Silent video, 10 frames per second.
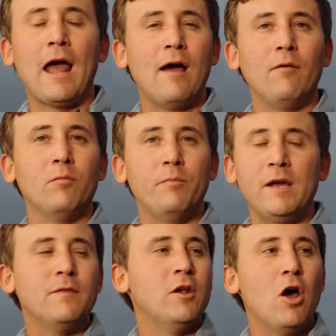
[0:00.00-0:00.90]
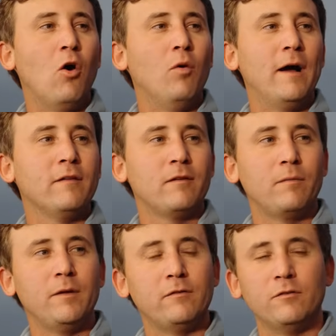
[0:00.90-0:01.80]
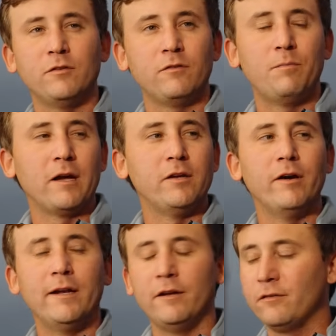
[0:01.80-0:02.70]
ha- or be in the know about something, so just speculating.